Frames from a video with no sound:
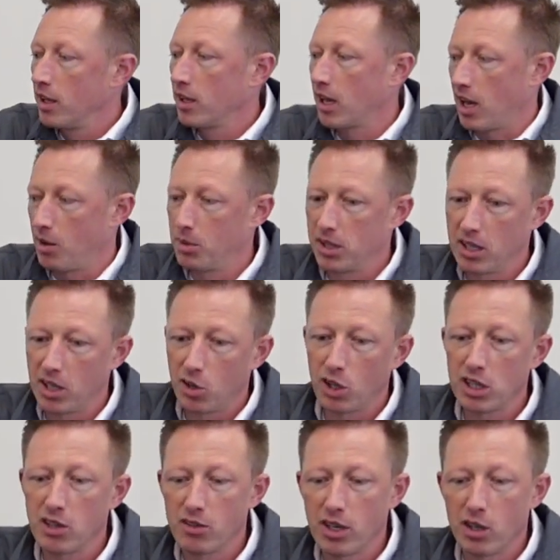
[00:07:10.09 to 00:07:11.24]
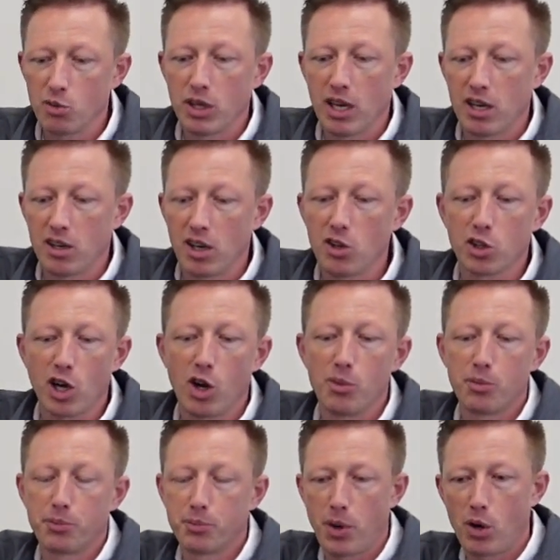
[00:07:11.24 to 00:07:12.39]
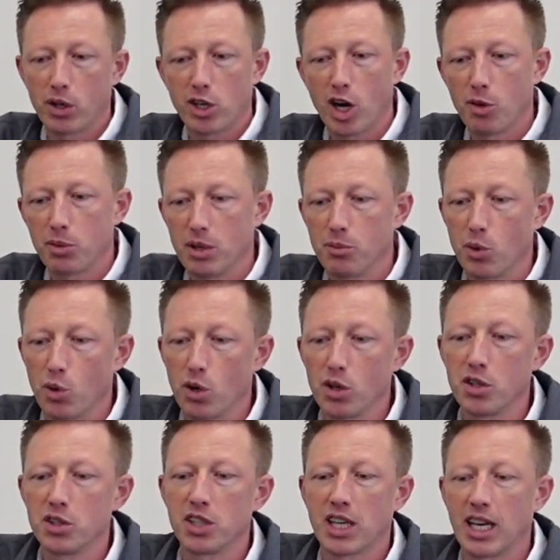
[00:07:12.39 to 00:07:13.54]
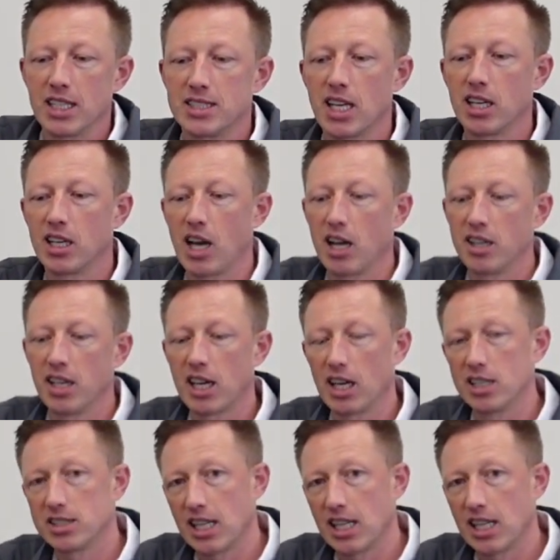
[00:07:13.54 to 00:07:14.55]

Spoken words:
And then underneath of it, we had another polycarbonate board to kind of set it on. They kind of